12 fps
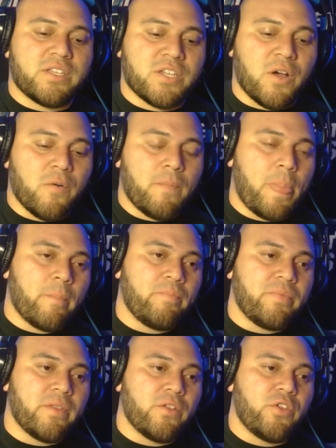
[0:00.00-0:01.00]
So
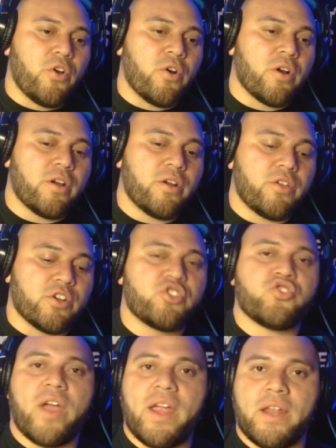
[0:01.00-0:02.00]
your
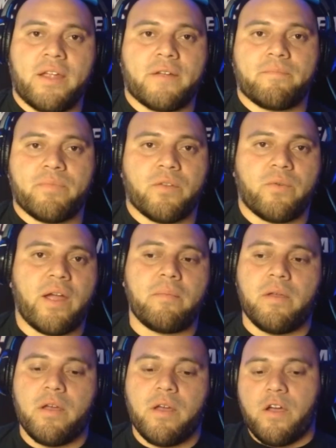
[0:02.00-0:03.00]
training, right,
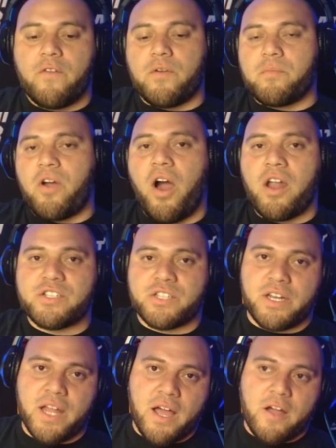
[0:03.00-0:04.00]
from college
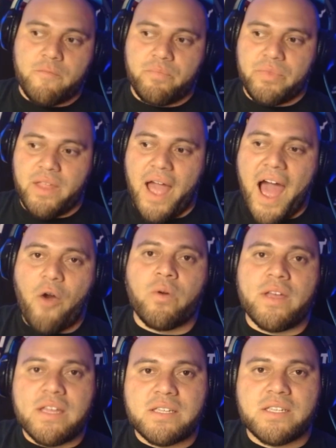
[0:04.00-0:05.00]
to now, how
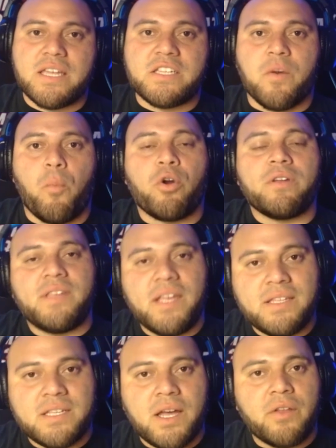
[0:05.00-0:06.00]
is it more
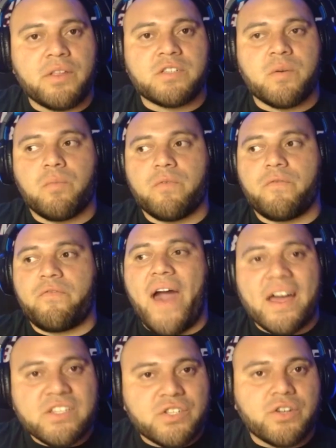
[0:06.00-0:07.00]
detailed? Is it
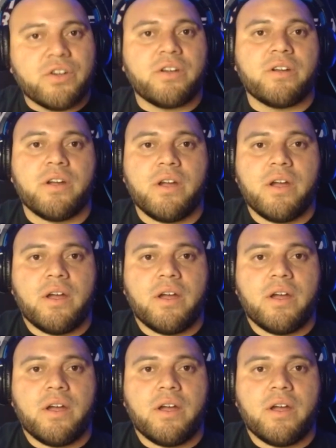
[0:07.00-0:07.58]
faster?